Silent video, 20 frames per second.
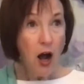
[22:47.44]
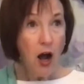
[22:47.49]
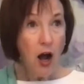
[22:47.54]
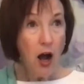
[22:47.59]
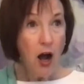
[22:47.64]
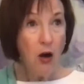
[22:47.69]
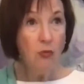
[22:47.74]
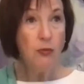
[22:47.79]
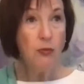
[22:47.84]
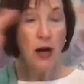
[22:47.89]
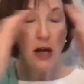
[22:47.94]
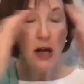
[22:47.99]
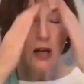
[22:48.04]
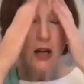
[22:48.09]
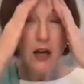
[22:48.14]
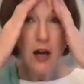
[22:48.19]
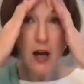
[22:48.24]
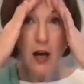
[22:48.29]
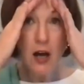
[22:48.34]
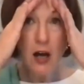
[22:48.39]
oh my
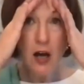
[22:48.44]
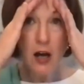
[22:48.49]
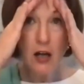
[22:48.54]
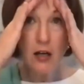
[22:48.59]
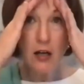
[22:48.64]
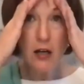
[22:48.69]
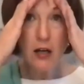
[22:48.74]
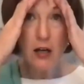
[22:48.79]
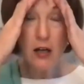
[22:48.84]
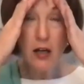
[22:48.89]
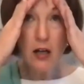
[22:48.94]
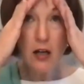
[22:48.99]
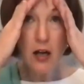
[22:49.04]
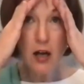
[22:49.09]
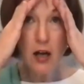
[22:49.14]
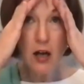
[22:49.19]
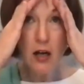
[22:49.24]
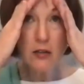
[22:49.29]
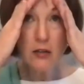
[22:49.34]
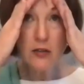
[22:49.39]
God,
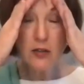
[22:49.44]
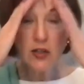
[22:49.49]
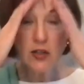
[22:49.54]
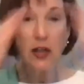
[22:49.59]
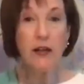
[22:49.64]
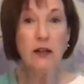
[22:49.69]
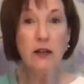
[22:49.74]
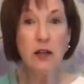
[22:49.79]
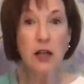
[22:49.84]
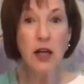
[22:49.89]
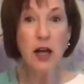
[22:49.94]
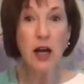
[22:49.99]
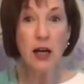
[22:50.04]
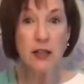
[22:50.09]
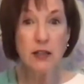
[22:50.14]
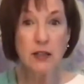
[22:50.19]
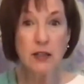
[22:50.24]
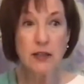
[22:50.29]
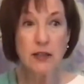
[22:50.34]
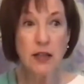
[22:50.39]
suddenly
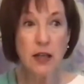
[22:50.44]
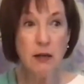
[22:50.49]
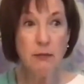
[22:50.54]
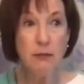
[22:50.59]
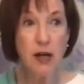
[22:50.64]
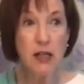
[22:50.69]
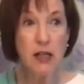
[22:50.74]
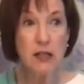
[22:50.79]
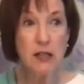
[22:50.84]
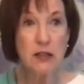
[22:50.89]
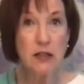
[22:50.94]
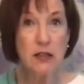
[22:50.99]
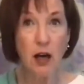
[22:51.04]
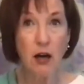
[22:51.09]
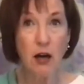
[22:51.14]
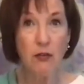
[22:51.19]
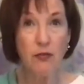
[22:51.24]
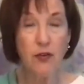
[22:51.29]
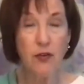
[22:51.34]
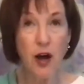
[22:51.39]
I see
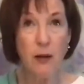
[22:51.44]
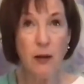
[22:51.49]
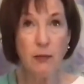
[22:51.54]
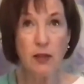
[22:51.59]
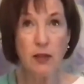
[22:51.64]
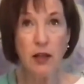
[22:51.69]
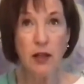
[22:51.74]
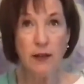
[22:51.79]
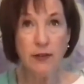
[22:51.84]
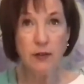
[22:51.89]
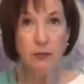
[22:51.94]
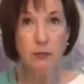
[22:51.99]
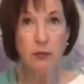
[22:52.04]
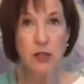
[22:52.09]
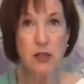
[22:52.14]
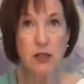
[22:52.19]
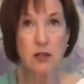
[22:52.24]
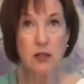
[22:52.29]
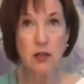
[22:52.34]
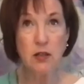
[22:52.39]
myself, I'm 11
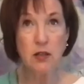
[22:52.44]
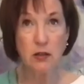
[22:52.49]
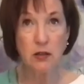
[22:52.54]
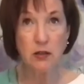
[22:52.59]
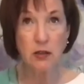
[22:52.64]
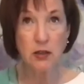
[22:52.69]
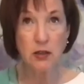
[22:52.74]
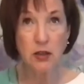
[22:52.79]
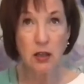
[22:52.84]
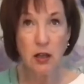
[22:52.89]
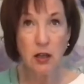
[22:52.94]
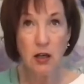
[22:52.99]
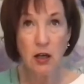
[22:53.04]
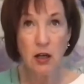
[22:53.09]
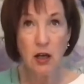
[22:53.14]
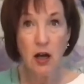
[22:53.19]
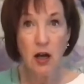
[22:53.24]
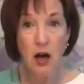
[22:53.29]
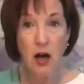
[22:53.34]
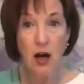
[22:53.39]
months old,
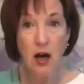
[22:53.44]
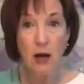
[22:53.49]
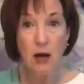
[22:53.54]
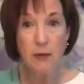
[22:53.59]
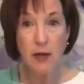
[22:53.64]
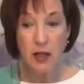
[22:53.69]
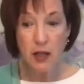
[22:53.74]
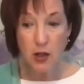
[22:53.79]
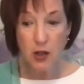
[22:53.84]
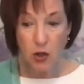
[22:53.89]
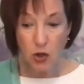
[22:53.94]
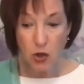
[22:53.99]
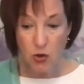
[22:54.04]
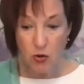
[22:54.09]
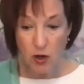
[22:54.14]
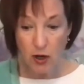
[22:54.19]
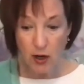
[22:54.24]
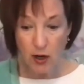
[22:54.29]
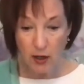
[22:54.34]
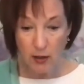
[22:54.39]
I'm in a
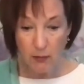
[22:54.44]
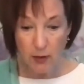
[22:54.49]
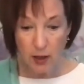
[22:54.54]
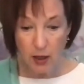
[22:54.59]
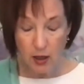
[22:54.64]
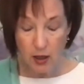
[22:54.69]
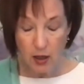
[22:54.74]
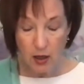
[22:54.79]
crib.